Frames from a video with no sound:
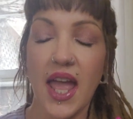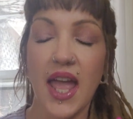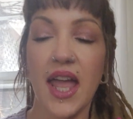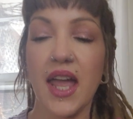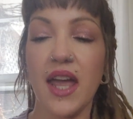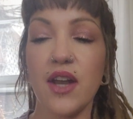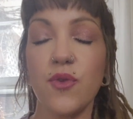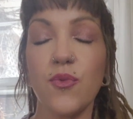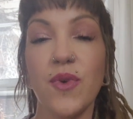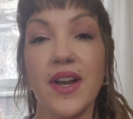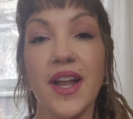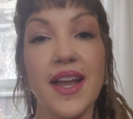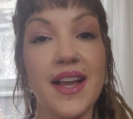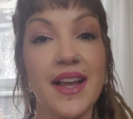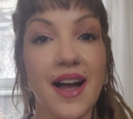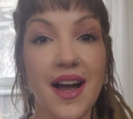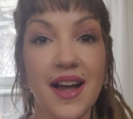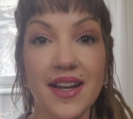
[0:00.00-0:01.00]
and when i
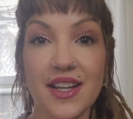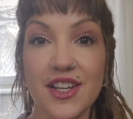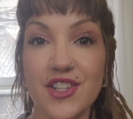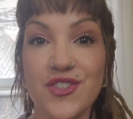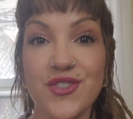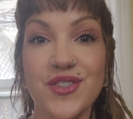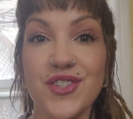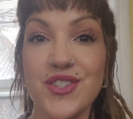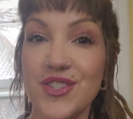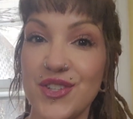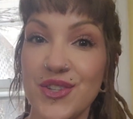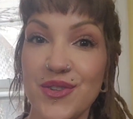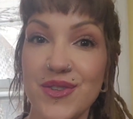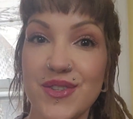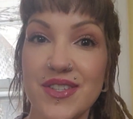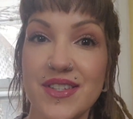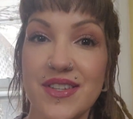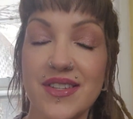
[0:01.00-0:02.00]
got introduced